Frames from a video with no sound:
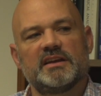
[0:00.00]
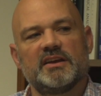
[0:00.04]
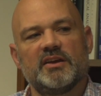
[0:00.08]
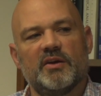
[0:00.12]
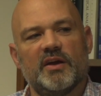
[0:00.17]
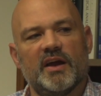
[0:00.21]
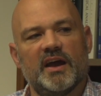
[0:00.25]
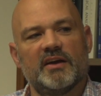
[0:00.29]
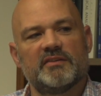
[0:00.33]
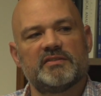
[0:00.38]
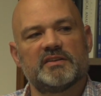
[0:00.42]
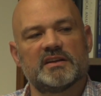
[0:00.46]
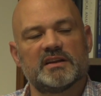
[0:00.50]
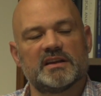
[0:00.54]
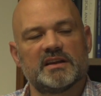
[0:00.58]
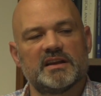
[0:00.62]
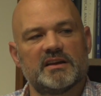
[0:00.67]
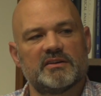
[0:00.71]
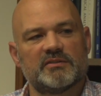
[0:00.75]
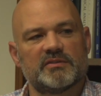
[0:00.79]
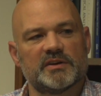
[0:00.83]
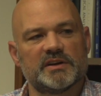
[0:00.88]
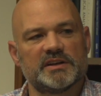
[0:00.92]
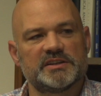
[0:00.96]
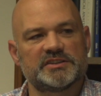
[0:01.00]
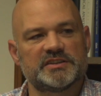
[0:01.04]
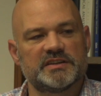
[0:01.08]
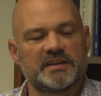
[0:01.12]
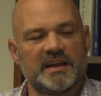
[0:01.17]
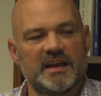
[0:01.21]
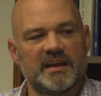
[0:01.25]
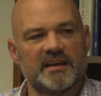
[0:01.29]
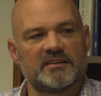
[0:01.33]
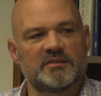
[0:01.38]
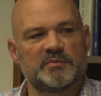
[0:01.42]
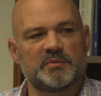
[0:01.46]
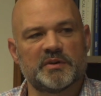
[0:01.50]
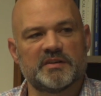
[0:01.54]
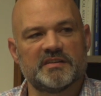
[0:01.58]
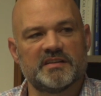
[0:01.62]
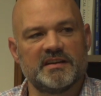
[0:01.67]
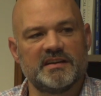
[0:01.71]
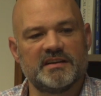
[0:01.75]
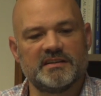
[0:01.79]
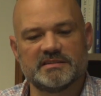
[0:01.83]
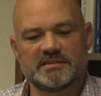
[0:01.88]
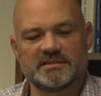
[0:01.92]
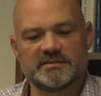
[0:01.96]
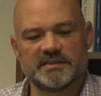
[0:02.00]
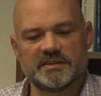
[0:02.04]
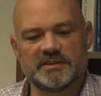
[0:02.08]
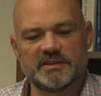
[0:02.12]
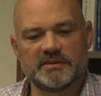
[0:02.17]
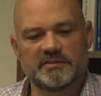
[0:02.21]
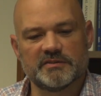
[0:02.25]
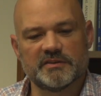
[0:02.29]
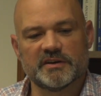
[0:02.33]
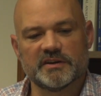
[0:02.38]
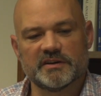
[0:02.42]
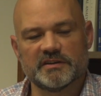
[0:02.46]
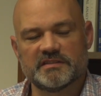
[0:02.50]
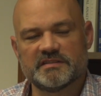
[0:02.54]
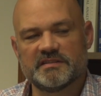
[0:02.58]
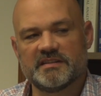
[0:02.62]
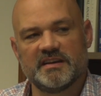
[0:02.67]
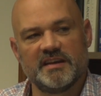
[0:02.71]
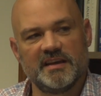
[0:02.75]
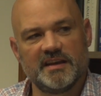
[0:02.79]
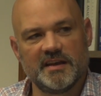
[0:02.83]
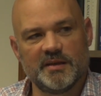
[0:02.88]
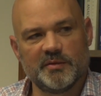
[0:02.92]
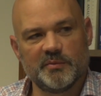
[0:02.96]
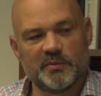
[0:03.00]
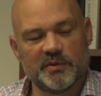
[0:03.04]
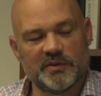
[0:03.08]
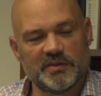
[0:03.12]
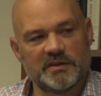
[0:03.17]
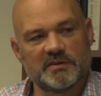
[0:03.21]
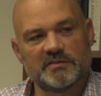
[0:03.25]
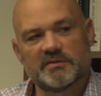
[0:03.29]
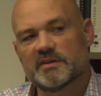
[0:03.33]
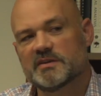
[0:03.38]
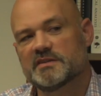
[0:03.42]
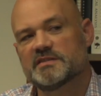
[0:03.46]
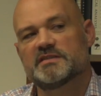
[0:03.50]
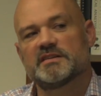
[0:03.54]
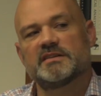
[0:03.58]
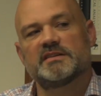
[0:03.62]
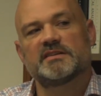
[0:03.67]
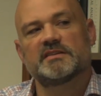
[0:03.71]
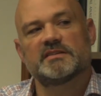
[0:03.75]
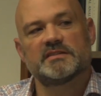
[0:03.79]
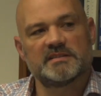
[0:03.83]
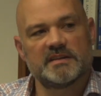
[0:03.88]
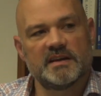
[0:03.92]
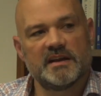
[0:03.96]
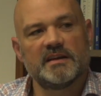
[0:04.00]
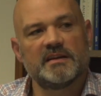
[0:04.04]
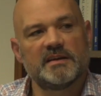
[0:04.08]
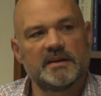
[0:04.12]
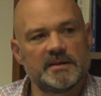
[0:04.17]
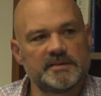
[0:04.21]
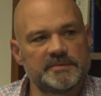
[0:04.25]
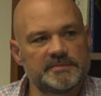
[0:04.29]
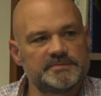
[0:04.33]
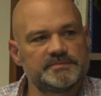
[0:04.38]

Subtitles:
You have to leverage the expertise of a diverse team with diverse understanding.